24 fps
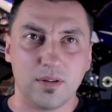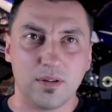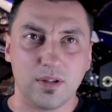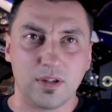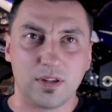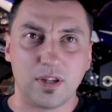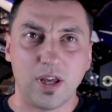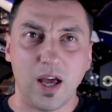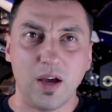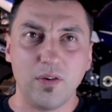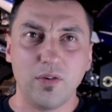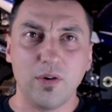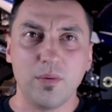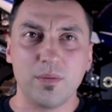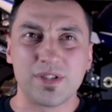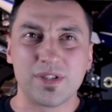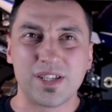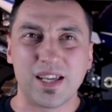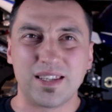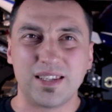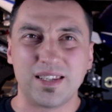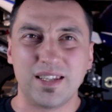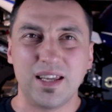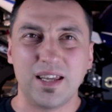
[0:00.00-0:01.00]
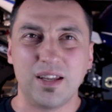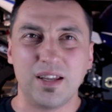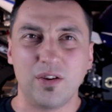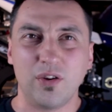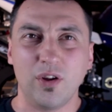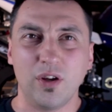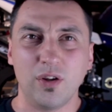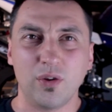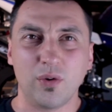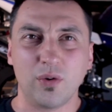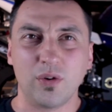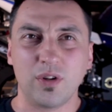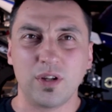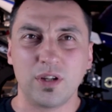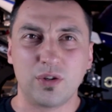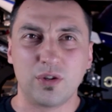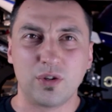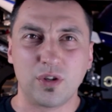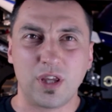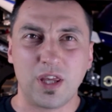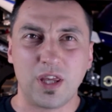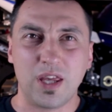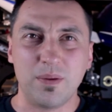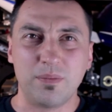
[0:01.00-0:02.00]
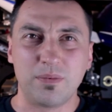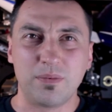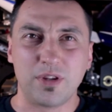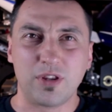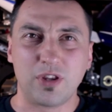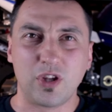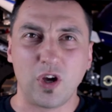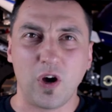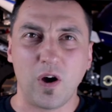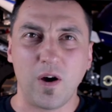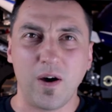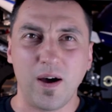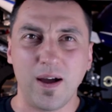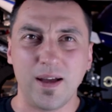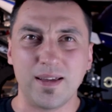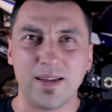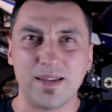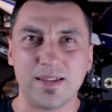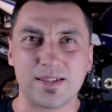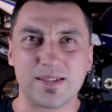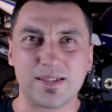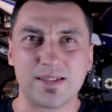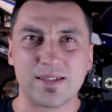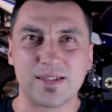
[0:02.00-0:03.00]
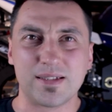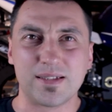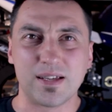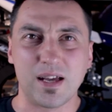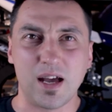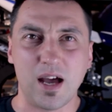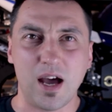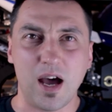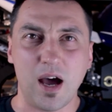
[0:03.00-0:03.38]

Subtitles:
The tyre warmers are there not only to keep the tires